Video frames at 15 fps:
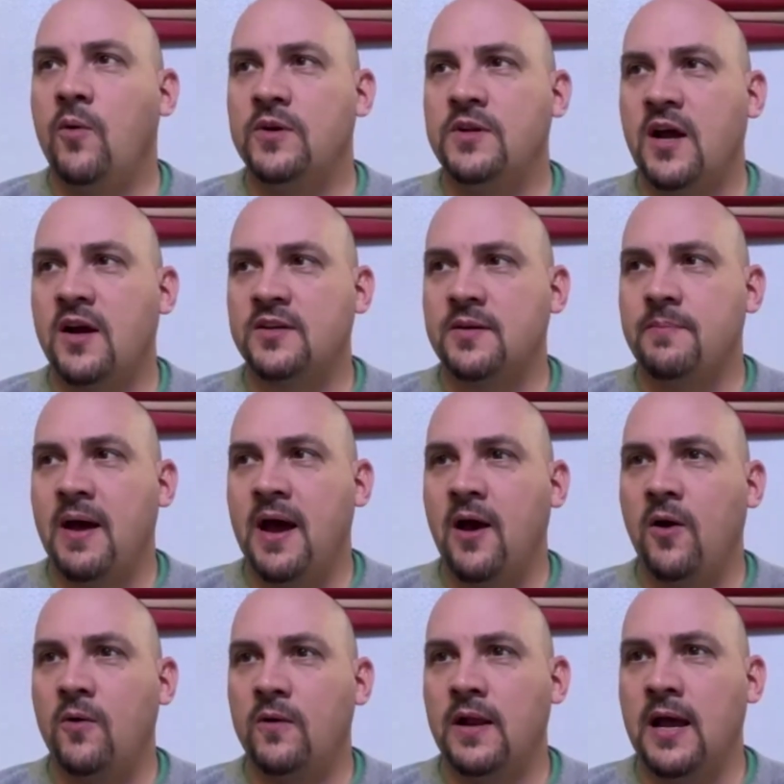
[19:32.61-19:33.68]
We talked
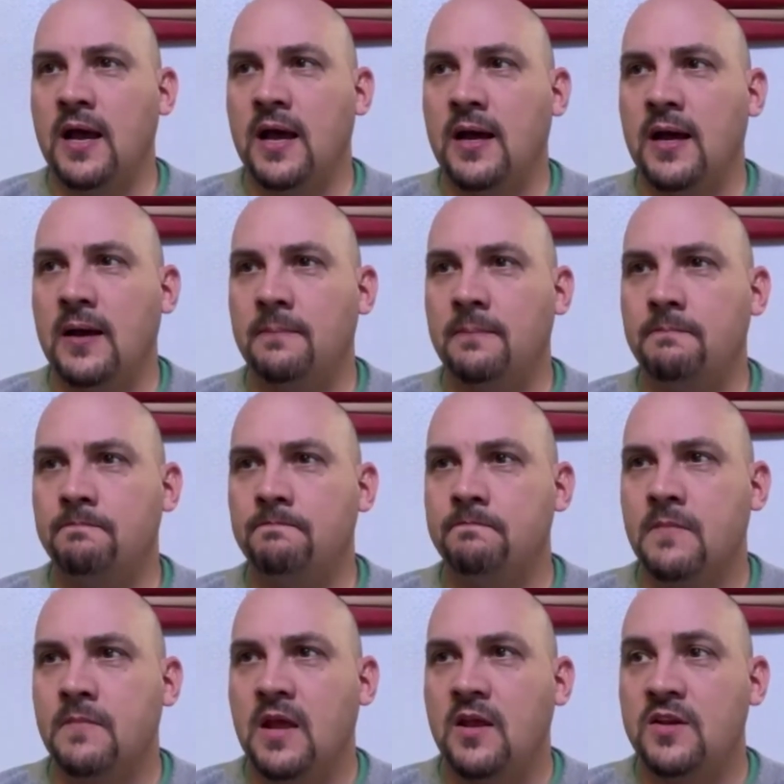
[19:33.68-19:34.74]
about
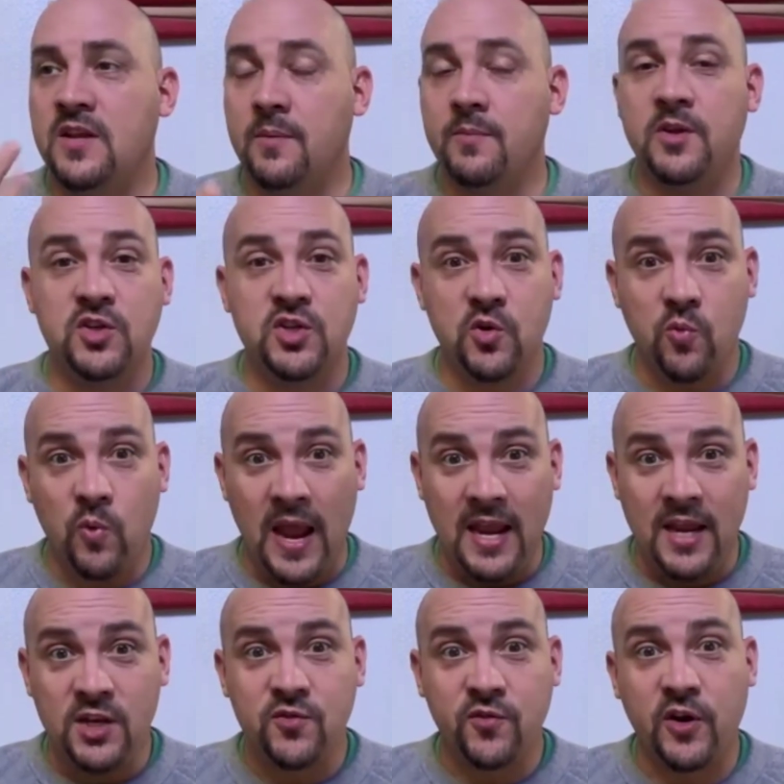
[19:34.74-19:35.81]
W-2
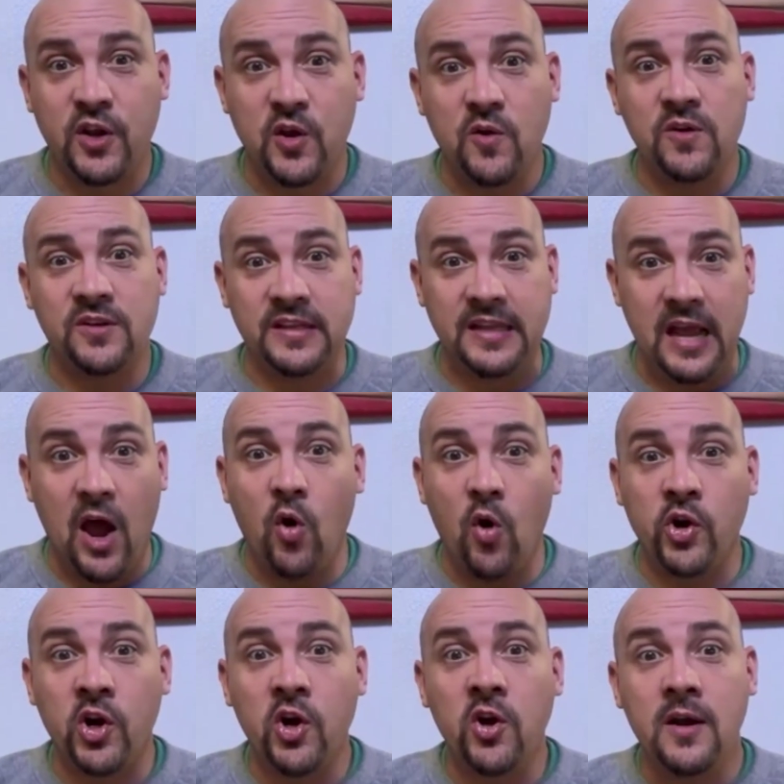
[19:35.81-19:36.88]
wage for you as the
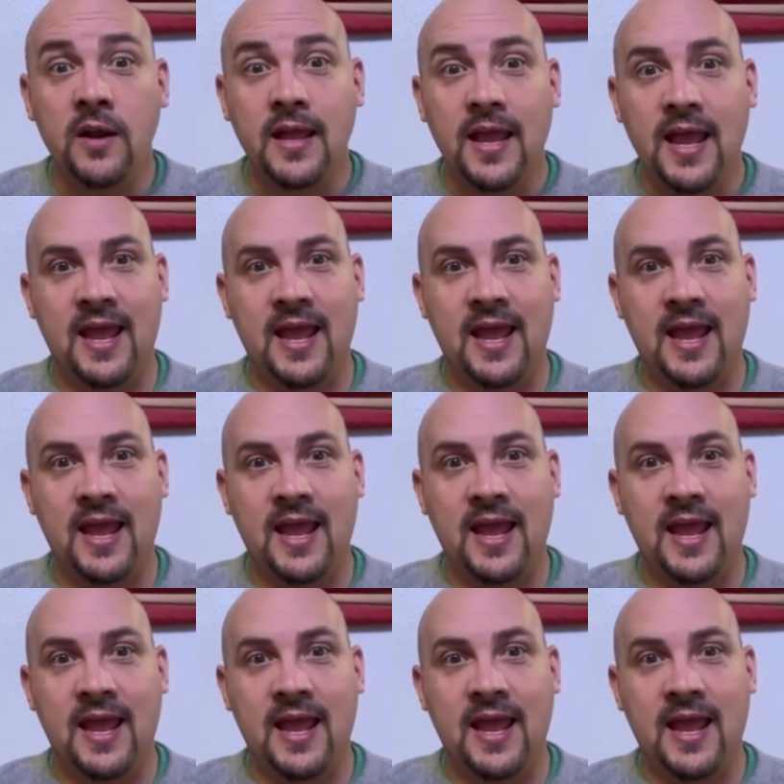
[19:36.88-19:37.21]
owner.